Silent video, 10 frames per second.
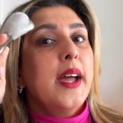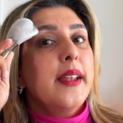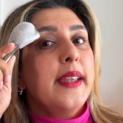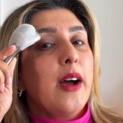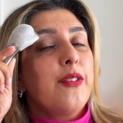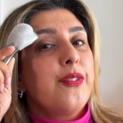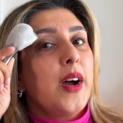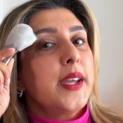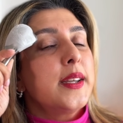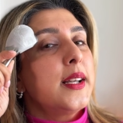Now
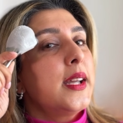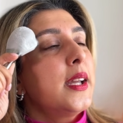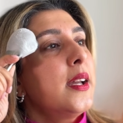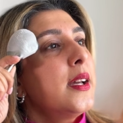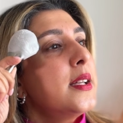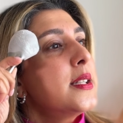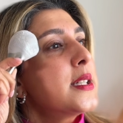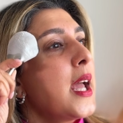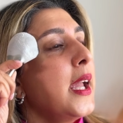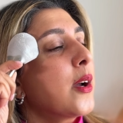finally,
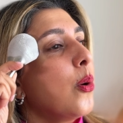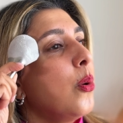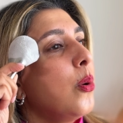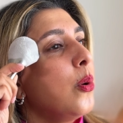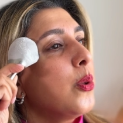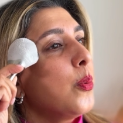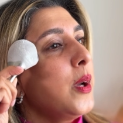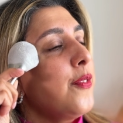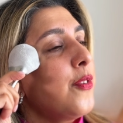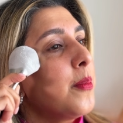take all the
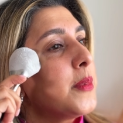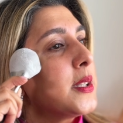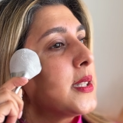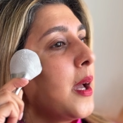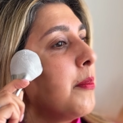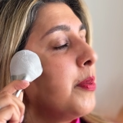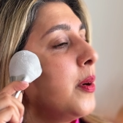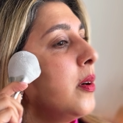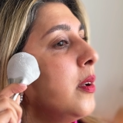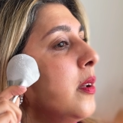way from the
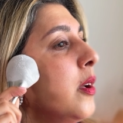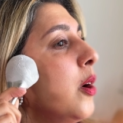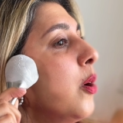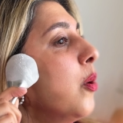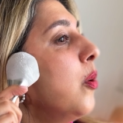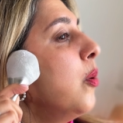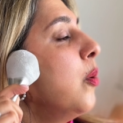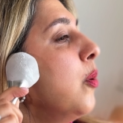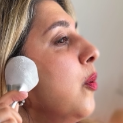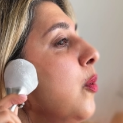temple,
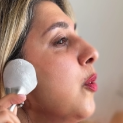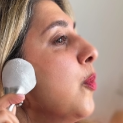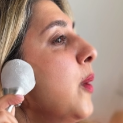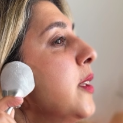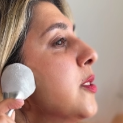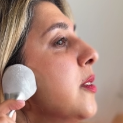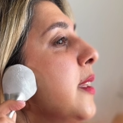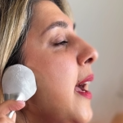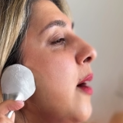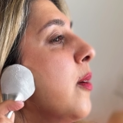all the way to the
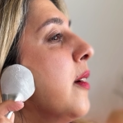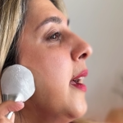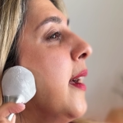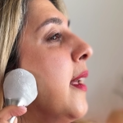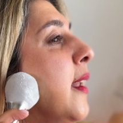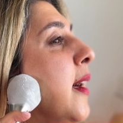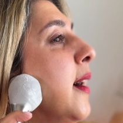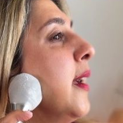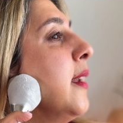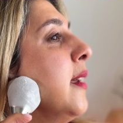outer
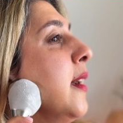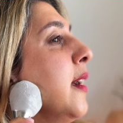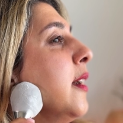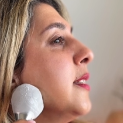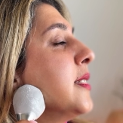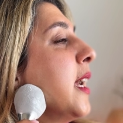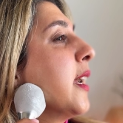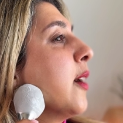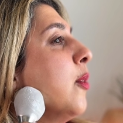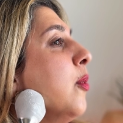hairline, take
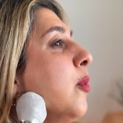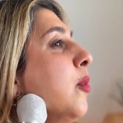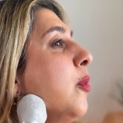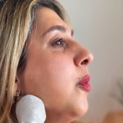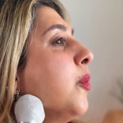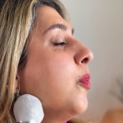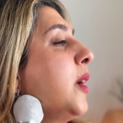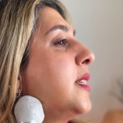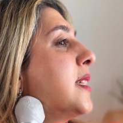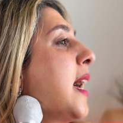it all the way
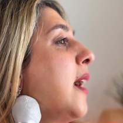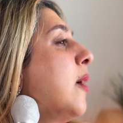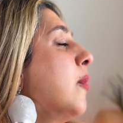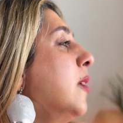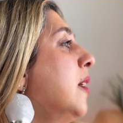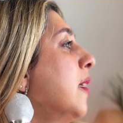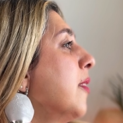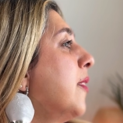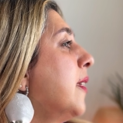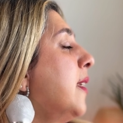down
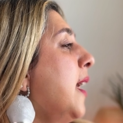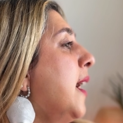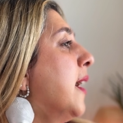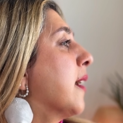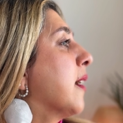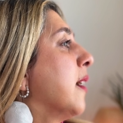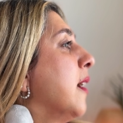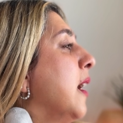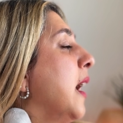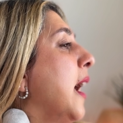the neck,
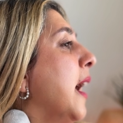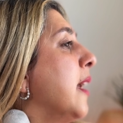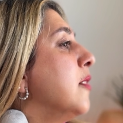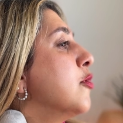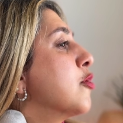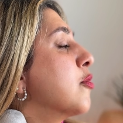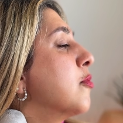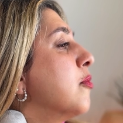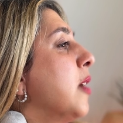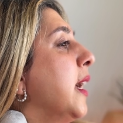and
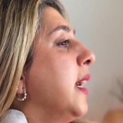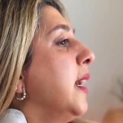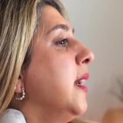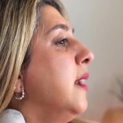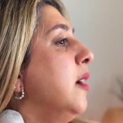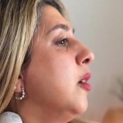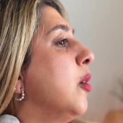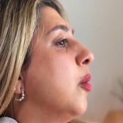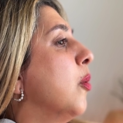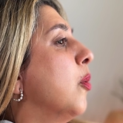drain
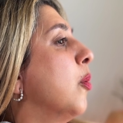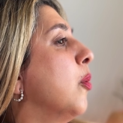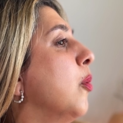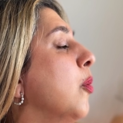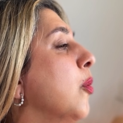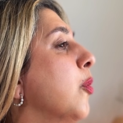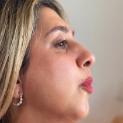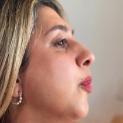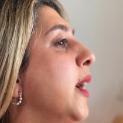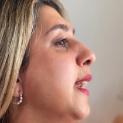all the
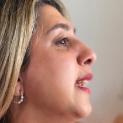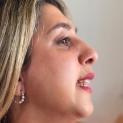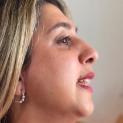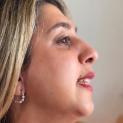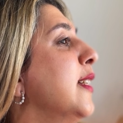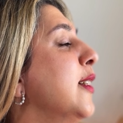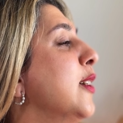way in